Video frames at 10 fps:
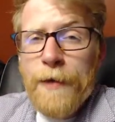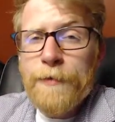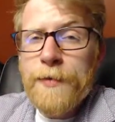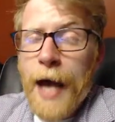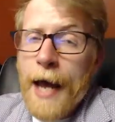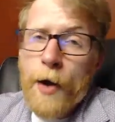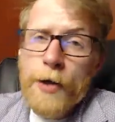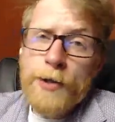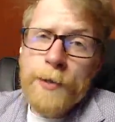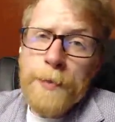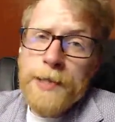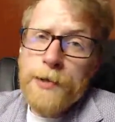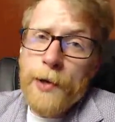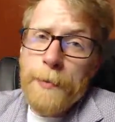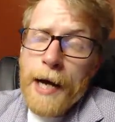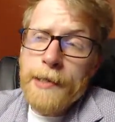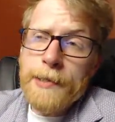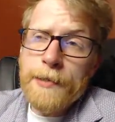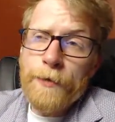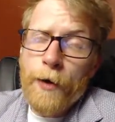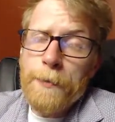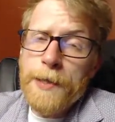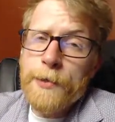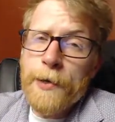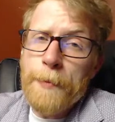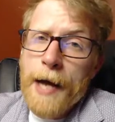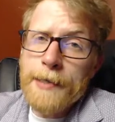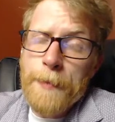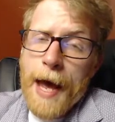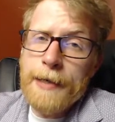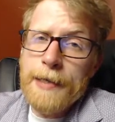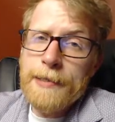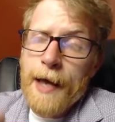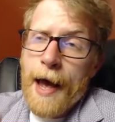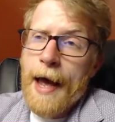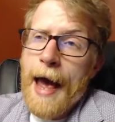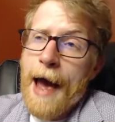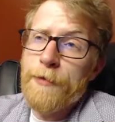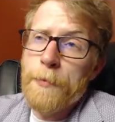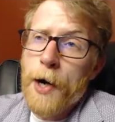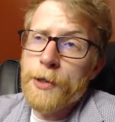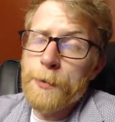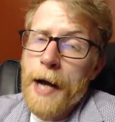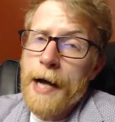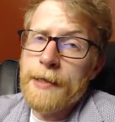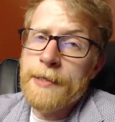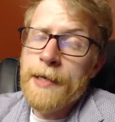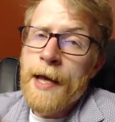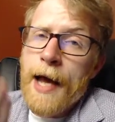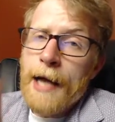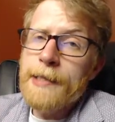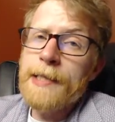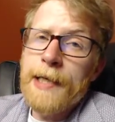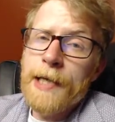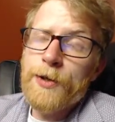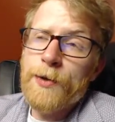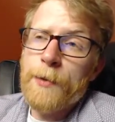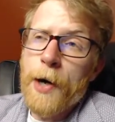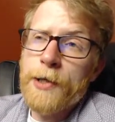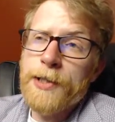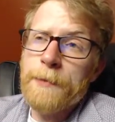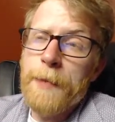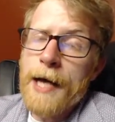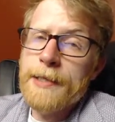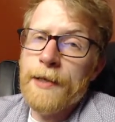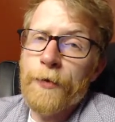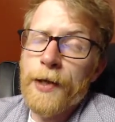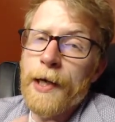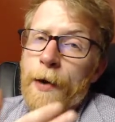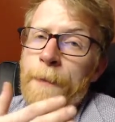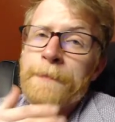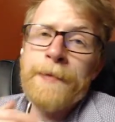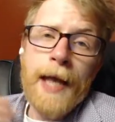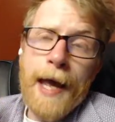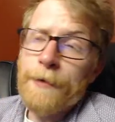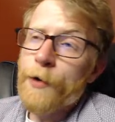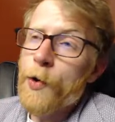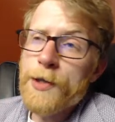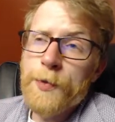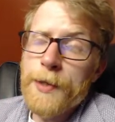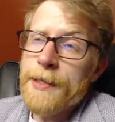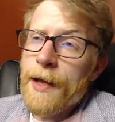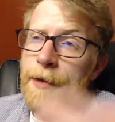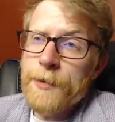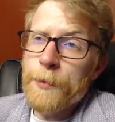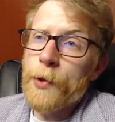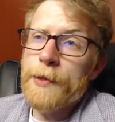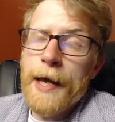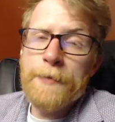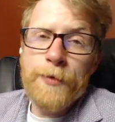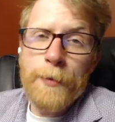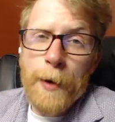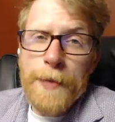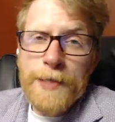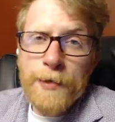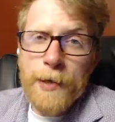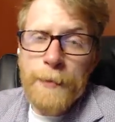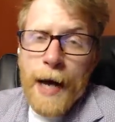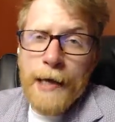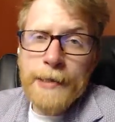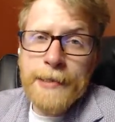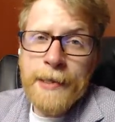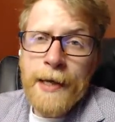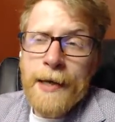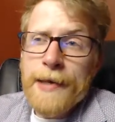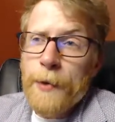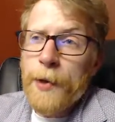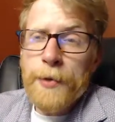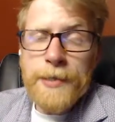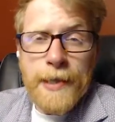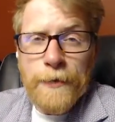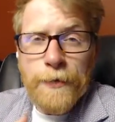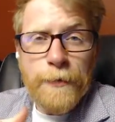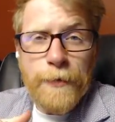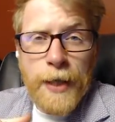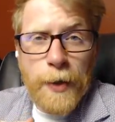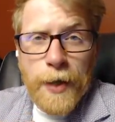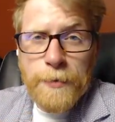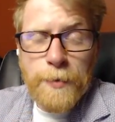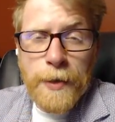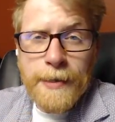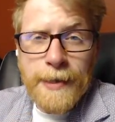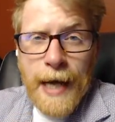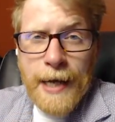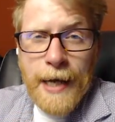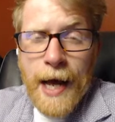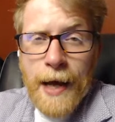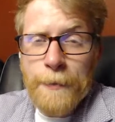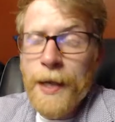I owe you some mystery boxes for our Mystery Box Madness. I have a March box. I need to get you the March unboxing video. And, of course, we still have some old games from our mystery box that we received from videogamesmonthly.com.